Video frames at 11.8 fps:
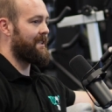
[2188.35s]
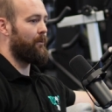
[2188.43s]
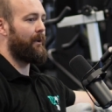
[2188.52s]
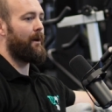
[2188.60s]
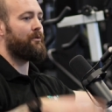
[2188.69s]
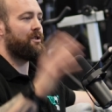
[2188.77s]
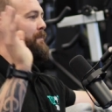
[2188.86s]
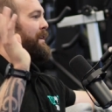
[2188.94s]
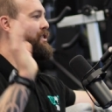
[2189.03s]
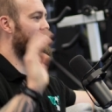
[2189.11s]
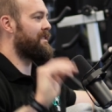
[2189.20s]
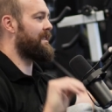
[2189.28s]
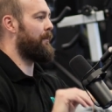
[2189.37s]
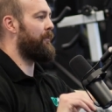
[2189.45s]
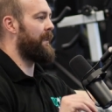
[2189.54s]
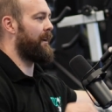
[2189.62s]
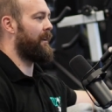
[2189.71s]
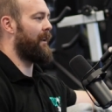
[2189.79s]
Someone else mentioned
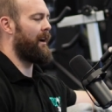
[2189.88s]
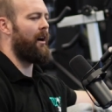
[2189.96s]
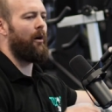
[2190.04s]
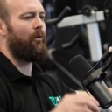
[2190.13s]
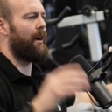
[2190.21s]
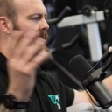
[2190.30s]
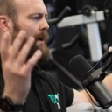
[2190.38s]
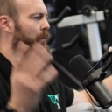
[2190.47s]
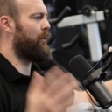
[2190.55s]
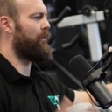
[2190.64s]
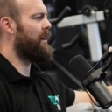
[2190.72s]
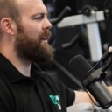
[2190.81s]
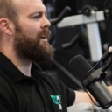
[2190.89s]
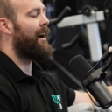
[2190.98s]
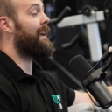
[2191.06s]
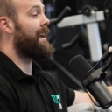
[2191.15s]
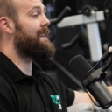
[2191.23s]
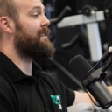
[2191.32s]
something and you're like, oh, okay, well,
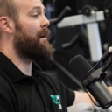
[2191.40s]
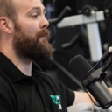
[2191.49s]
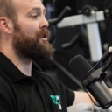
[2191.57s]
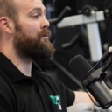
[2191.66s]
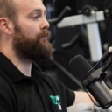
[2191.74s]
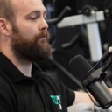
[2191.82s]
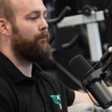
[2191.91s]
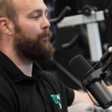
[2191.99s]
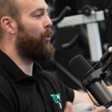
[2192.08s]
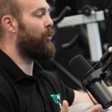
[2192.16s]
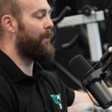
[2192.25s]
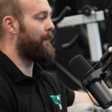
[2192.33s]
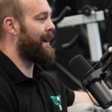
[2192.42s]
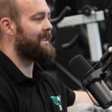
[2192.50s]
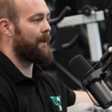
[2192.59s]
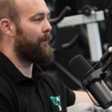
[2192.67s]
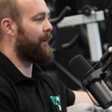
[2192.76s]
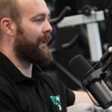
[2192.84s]
I guess I must pull my pants
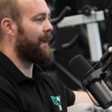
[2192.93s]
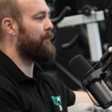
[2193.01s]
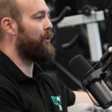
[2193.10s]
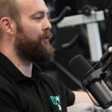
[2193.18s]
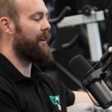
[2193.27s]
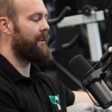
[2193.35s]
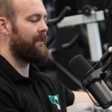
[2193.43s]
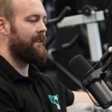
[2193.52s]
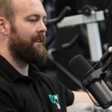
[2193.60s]
up and get moving.